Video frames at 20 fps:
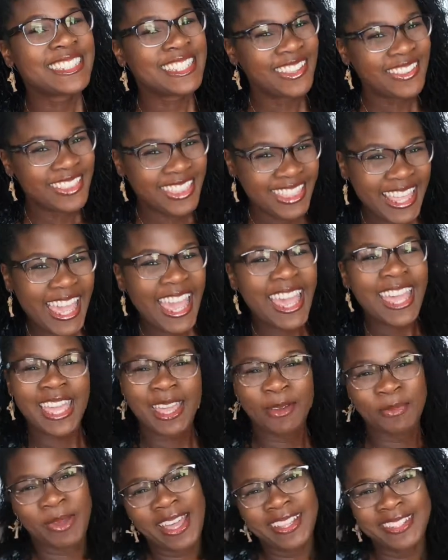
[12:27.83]
So
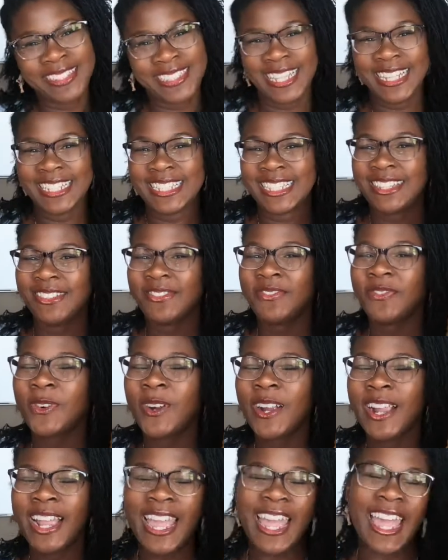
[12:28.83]
that about does it
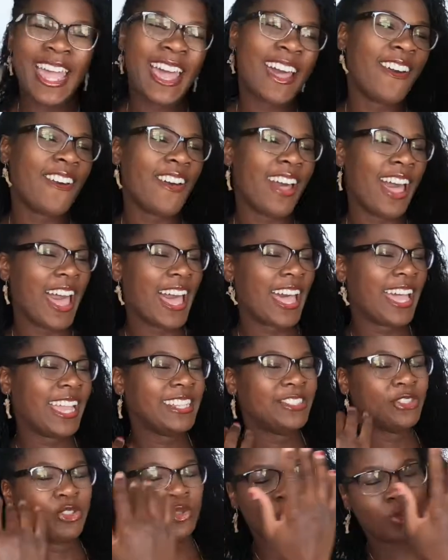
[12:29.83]
for how
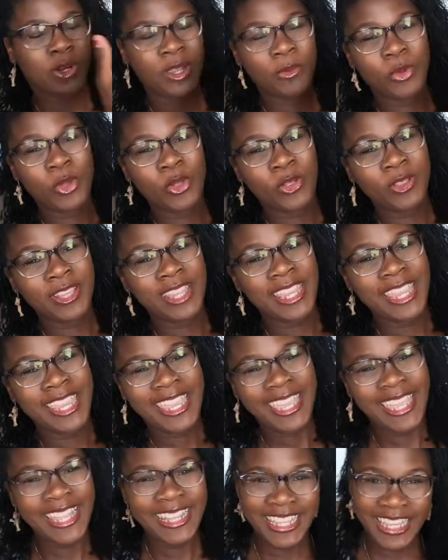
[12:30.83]
I Dremelled
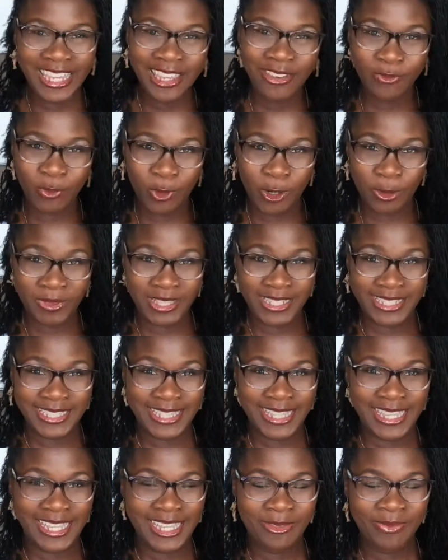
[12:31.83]
and heat formed this
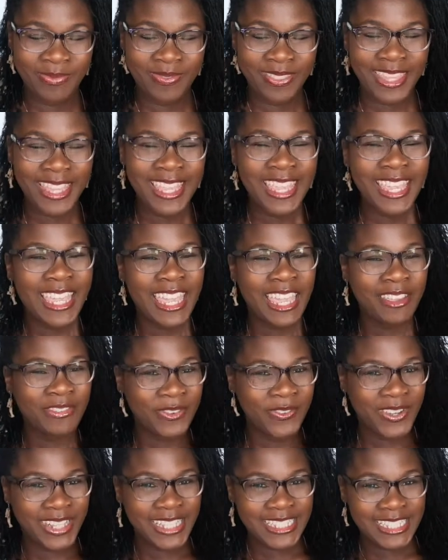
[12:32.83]
thing. If
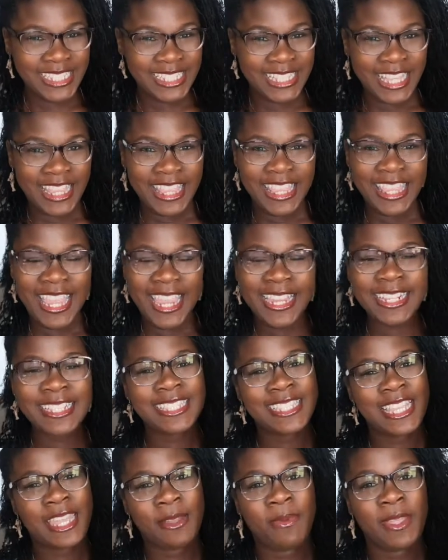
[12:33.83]
you wanna see the
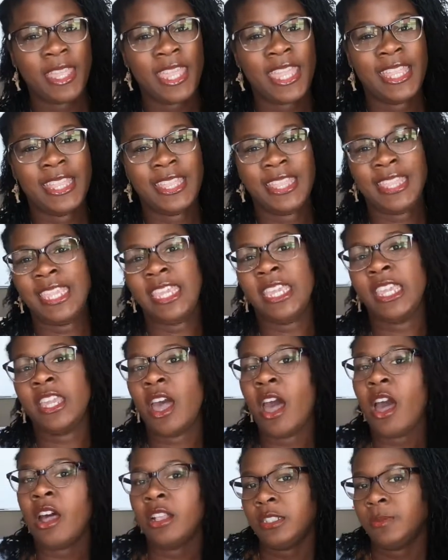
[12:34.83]
next step in the
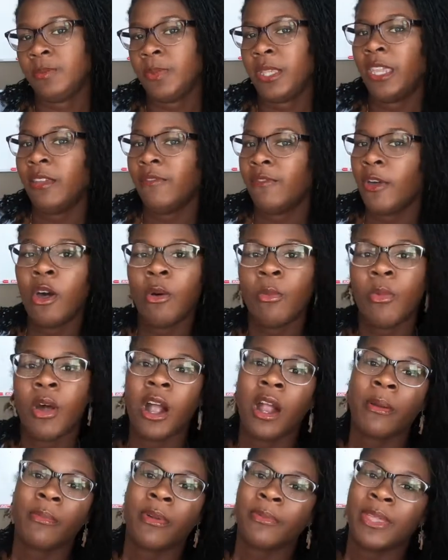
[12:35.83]
cosplay foam
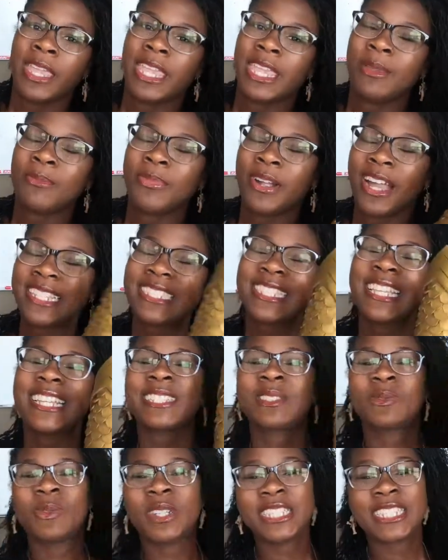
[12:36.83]
armor making
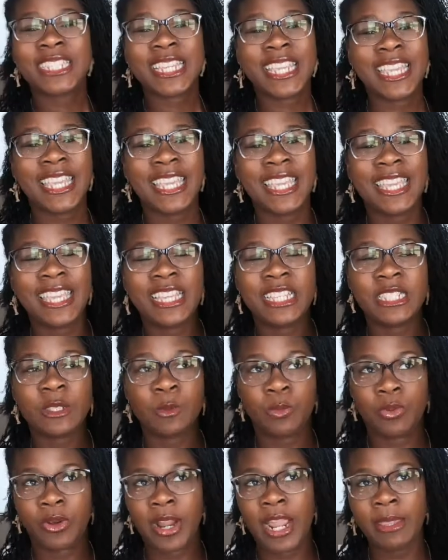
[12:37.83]
process, which
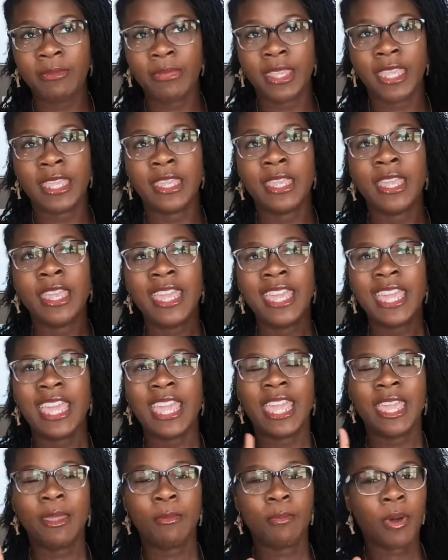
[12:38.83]
is priming
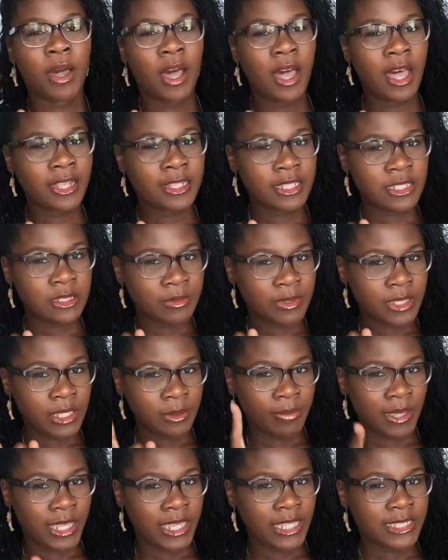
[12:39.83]
and
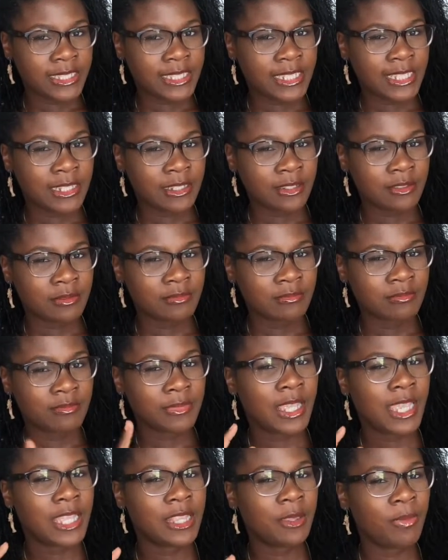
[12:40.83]
possibly painting,
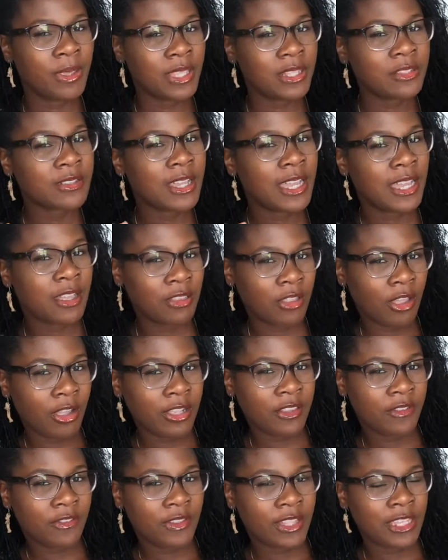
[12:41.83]
it depends on how
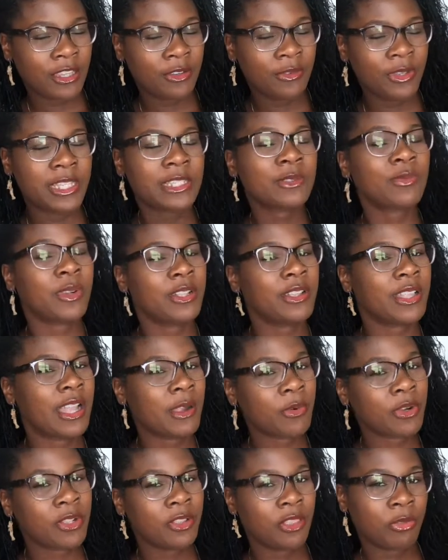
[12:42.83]
long the video is, whether or
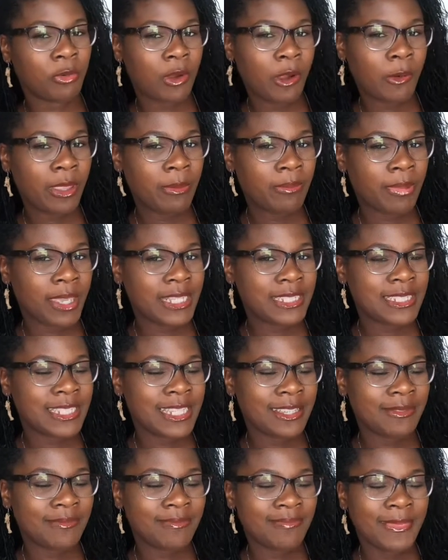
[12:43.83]
not we're gonna throw in
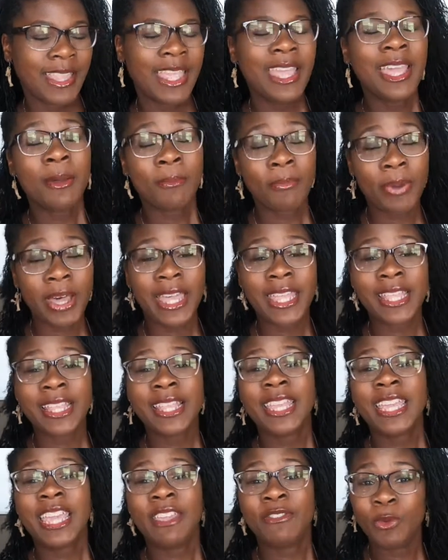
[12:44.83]
painting.
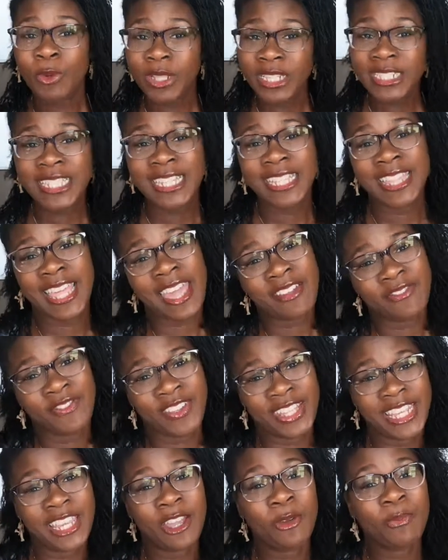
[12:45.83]
But if you wanna see that
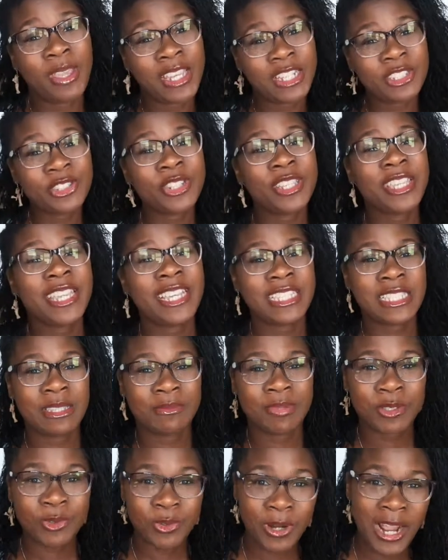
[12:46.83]
video, make sure you hit
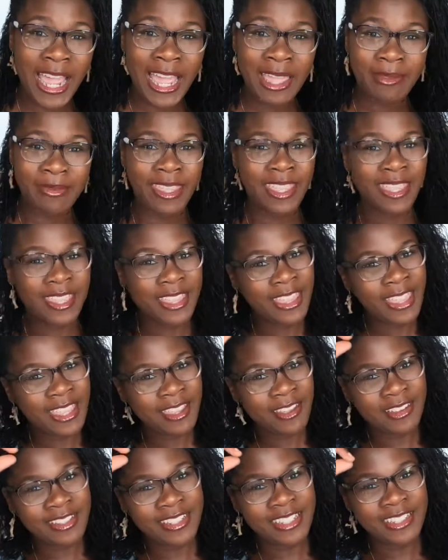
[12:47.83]
subscribe and
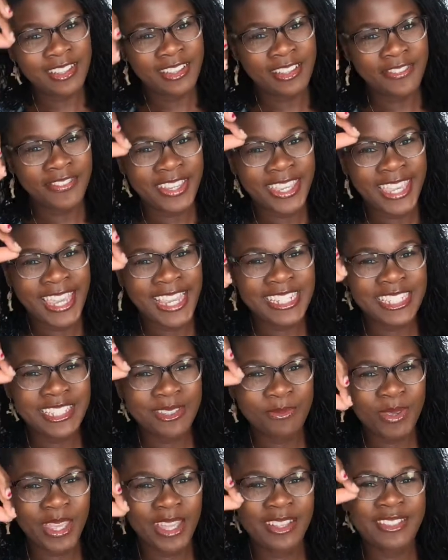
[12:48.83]
click on the
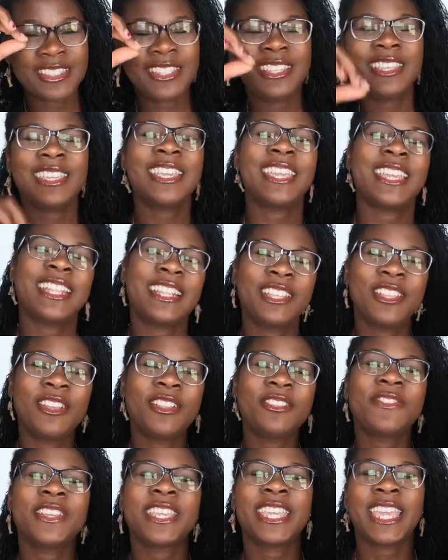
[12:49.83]
notification bell so you can get a
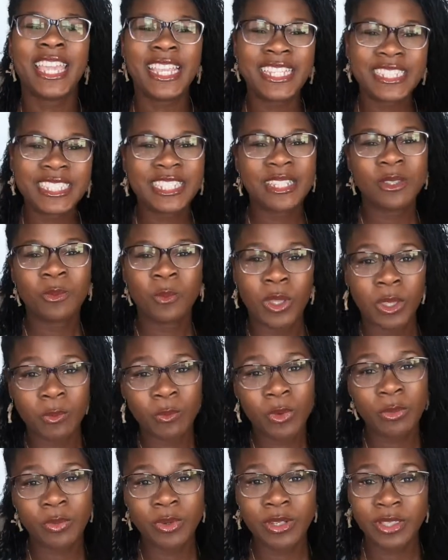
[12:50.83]
notification
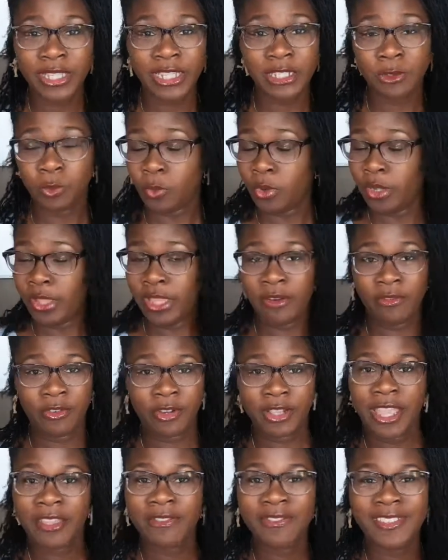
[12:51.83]
when we release
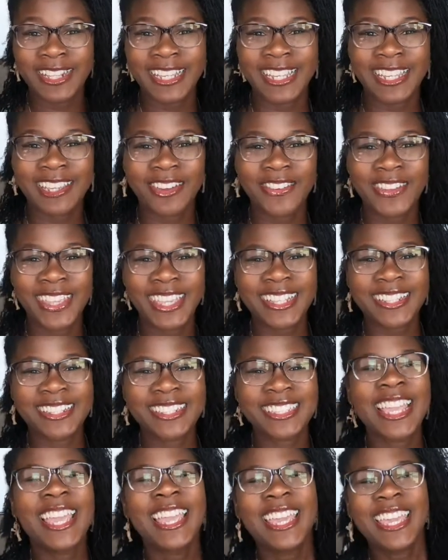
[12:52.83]
whatever that video
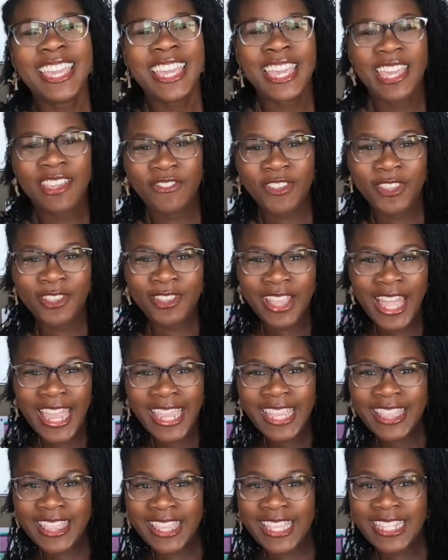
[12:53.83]
is. If you
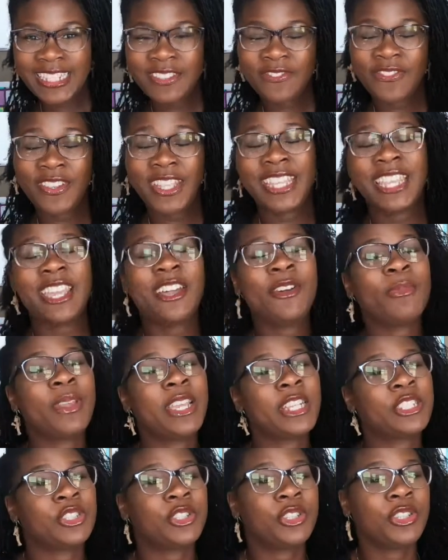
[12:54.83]
like this video,
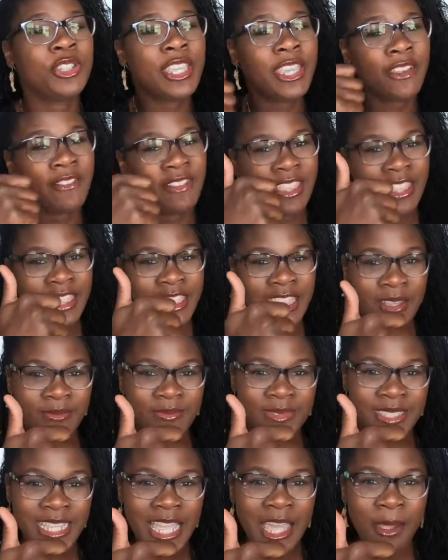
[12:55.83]
make sure you give it a
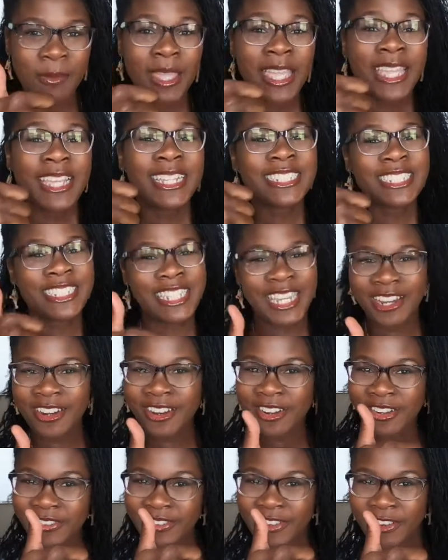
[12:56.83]
thumbs up,
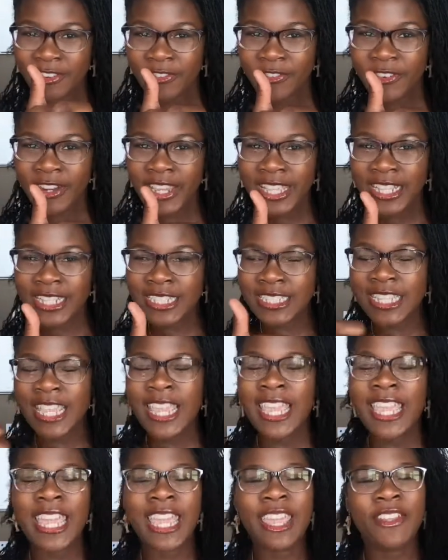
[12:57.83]
share if with your friends.
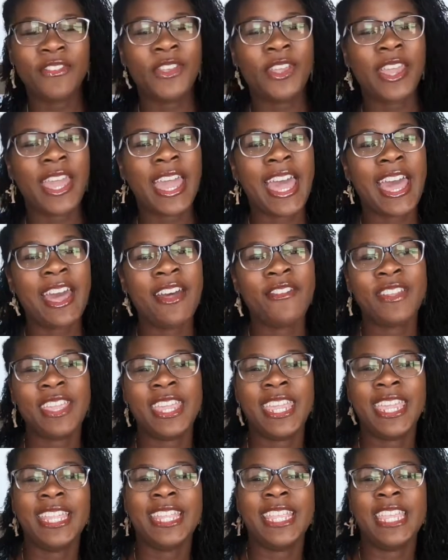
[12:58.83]
If you have
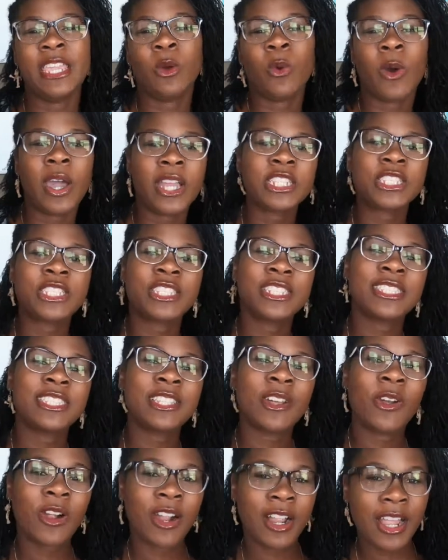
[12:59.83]
any questions
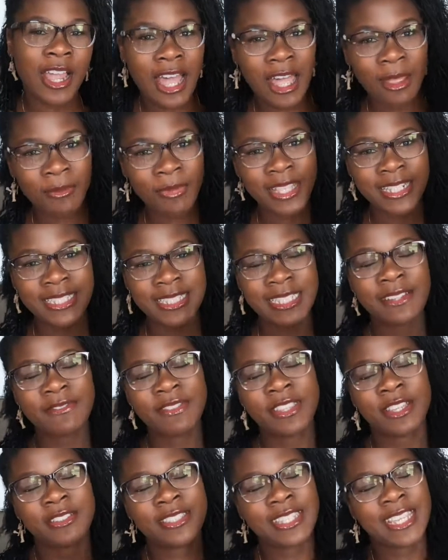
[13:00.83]
or comments,
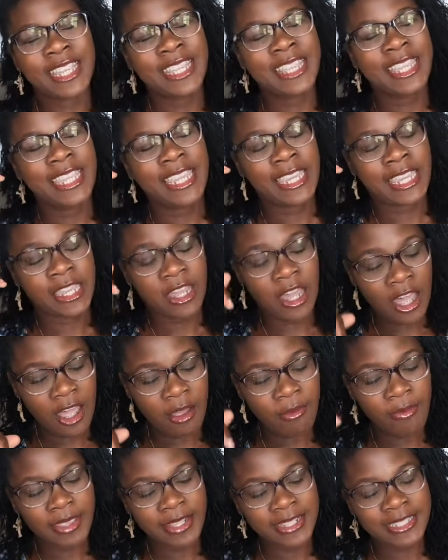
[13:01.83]
leave those in the
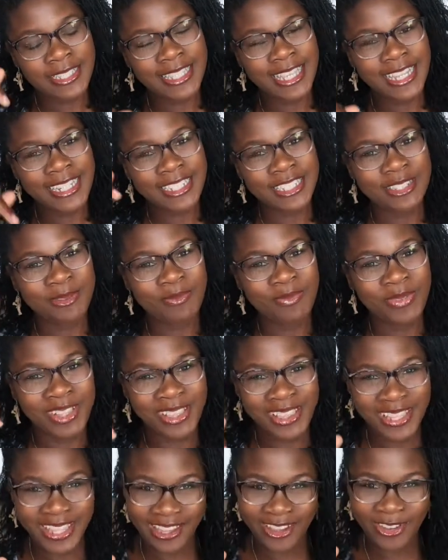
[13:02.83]
comment section
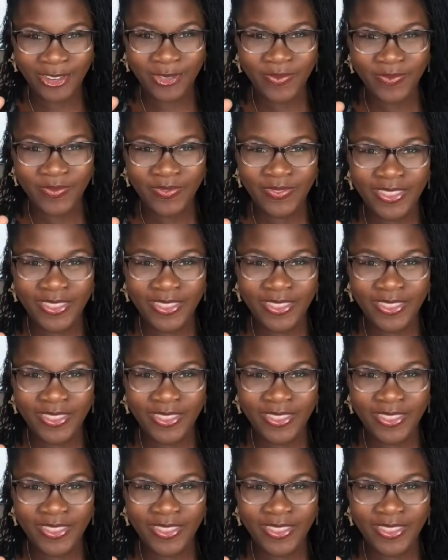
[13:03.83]
below.